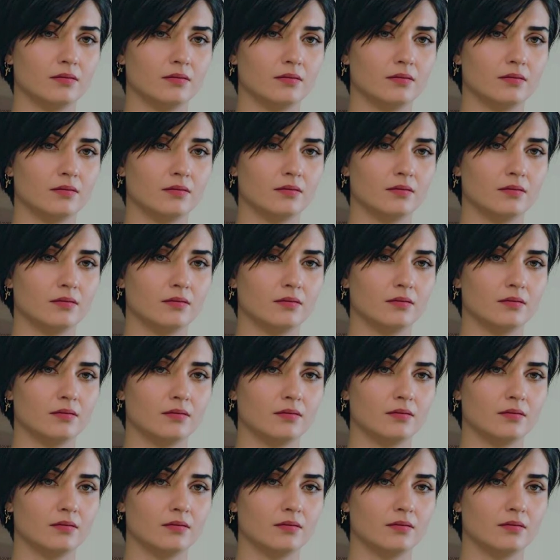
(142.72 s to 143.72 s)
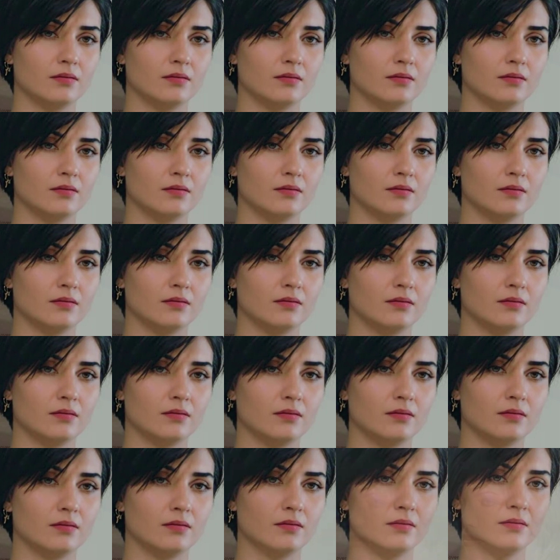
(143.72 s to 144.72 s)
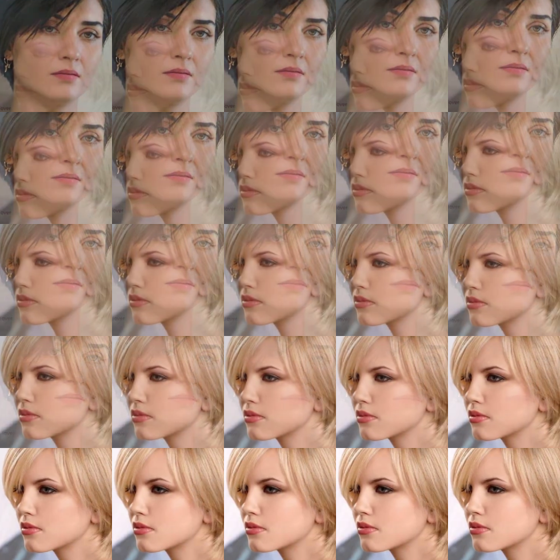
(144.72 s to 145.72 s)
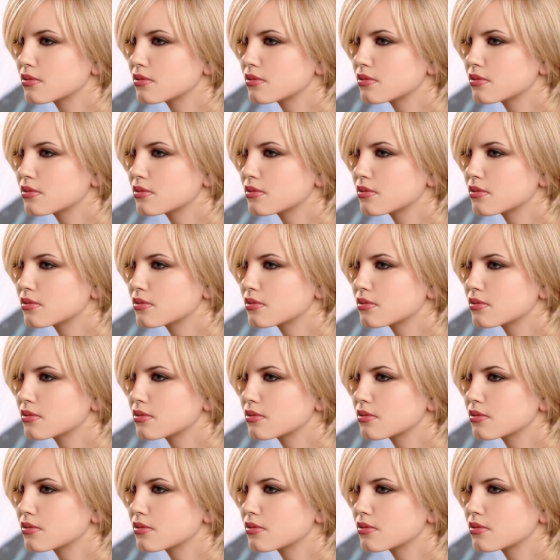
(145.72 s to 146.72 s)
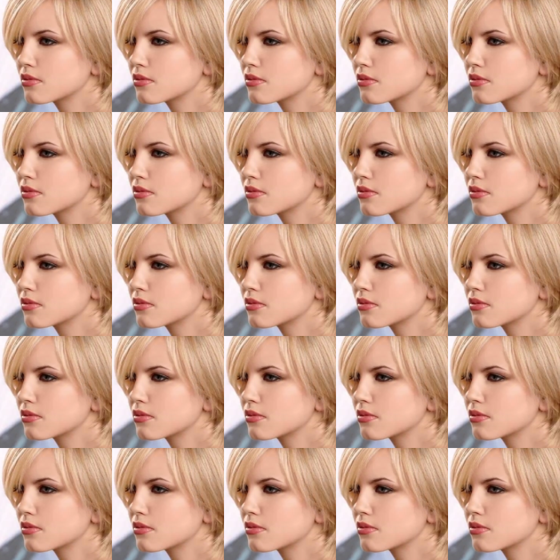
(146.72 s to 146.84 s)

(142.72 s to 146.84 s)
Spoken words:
Nothing is said.